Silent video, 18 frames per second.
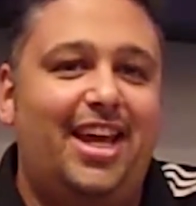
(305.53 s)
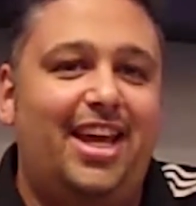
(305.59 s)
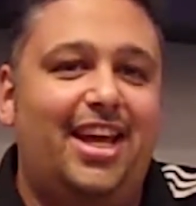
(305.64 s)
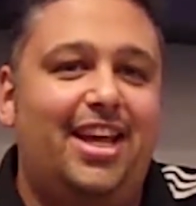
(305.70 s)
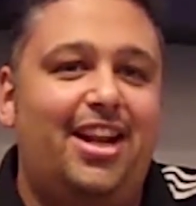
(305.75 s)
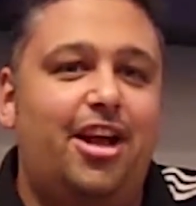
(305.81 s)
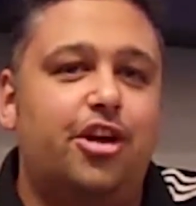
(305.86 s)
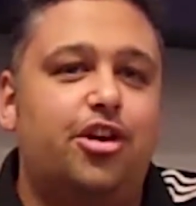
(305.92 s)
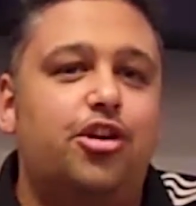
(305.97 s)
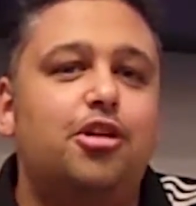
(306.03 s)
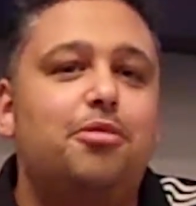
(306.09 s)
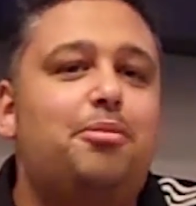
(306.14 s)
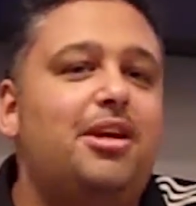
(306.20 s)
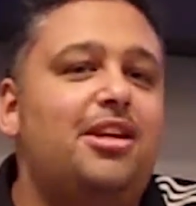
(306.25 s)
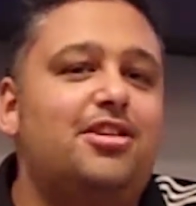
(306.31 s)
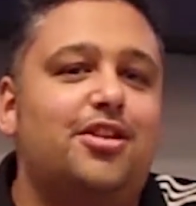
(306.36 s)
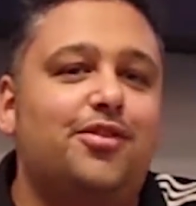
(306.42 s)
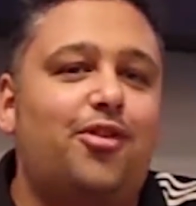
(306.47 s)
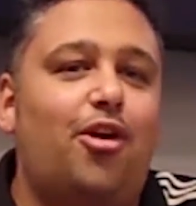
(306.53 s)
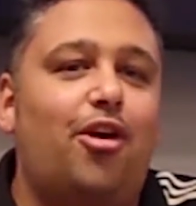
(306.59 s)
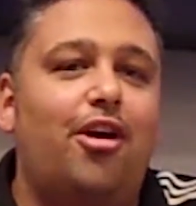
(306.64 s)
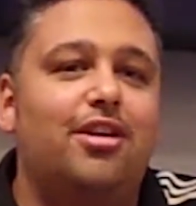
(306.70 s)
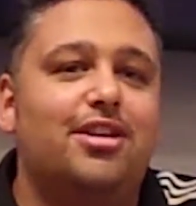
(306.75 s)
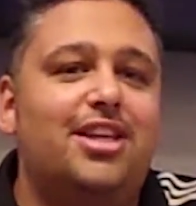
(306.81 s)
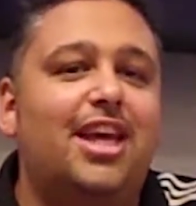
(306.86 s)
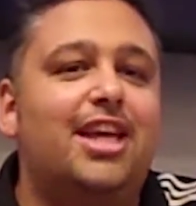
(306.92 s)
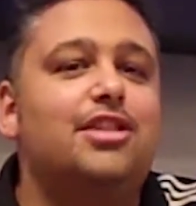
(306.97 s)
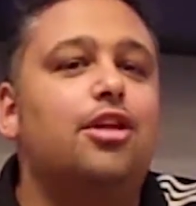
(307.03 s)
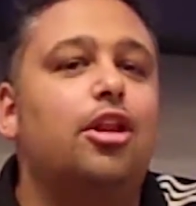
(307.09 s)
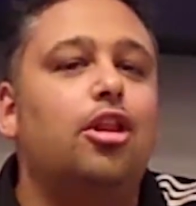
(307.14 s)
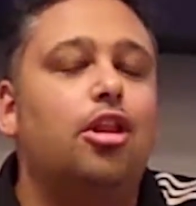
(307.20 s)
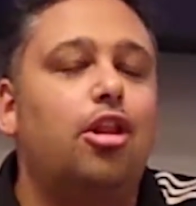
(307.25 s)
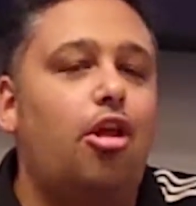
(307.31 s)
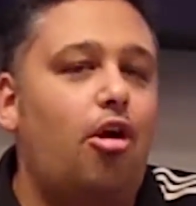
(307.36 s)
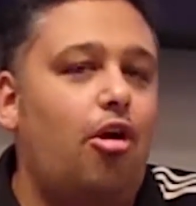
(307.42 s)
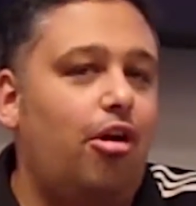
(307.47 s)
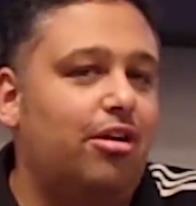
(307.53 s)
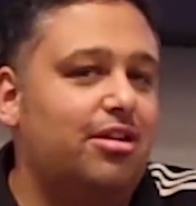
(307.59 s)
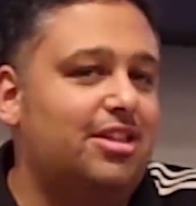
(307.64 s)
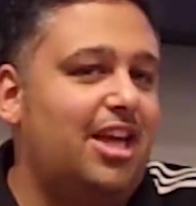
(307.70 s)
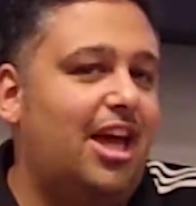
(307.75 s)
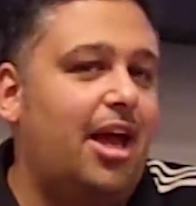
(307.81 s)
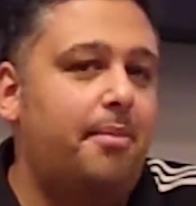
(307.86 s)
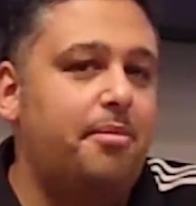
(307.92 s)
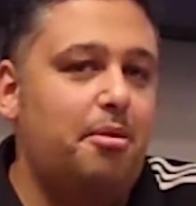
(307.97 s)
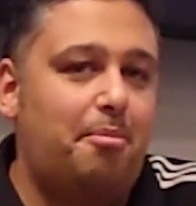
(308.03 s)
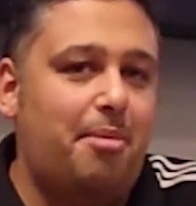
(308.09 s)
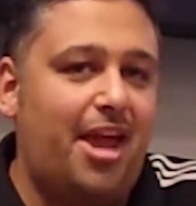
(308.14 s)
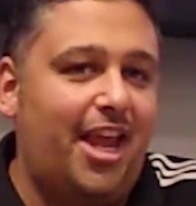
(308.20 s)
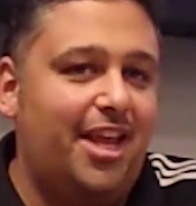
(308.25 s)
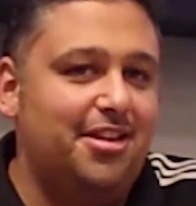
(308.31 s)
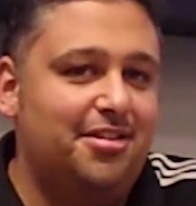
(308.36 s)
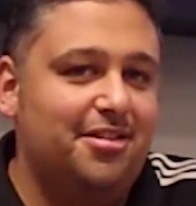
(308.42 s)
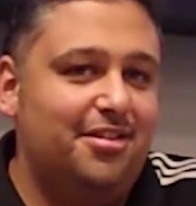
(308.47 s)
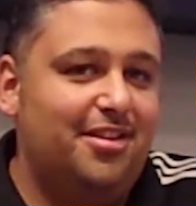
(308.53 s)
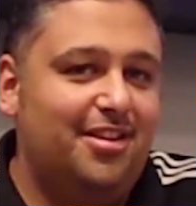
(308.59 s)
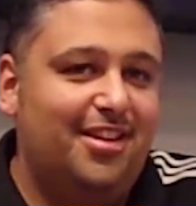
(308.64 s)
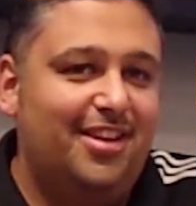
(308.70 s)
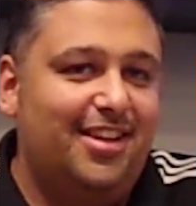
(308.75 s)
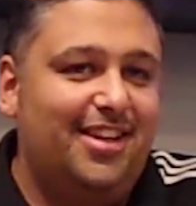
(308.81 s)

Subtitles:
And a good piece of art takes a long time to paint.